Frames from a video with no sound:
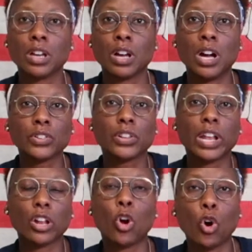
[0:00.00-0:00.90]
under
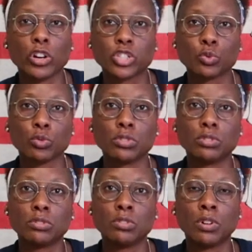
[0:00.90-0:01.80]
that harsh
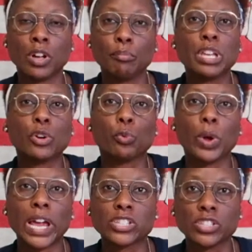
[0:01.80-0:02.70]
rule, being
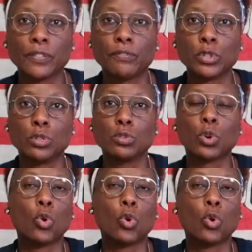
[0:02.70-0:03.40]
rationed food,